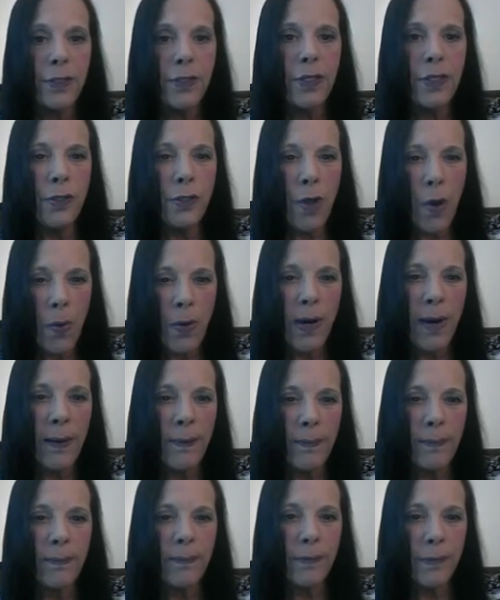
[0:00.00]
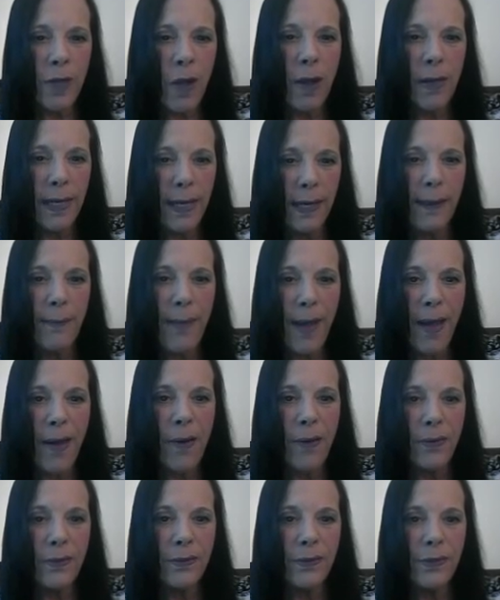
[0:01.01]
Do you know what I'm talking
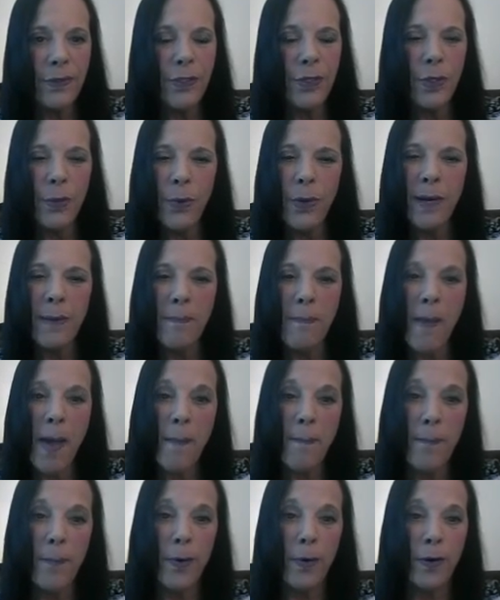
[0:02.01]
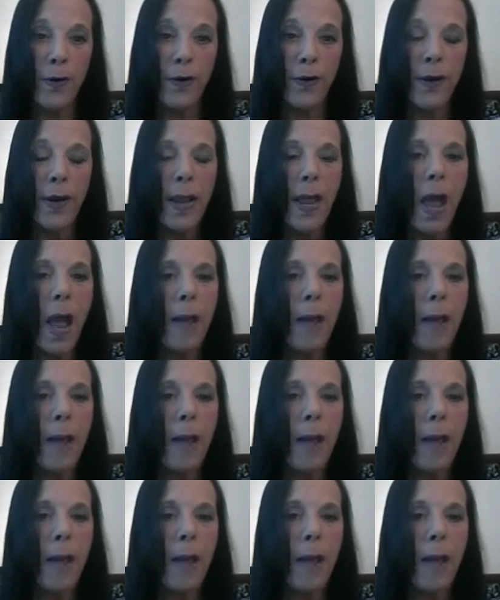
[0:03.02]
about? Do you remember?